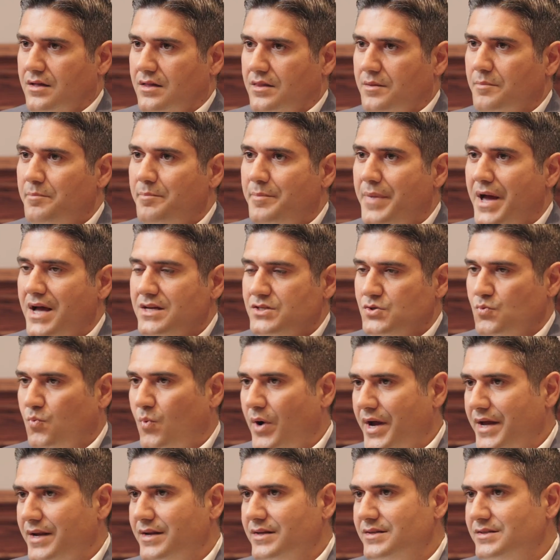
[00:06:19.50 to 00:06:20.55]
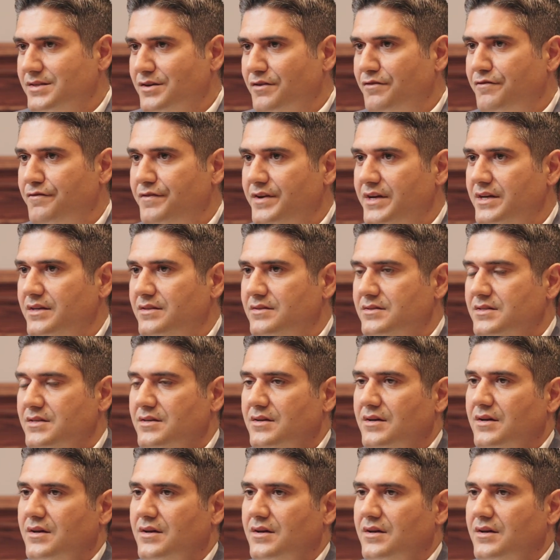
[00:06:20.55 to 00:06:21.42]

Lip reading: the best way to defeat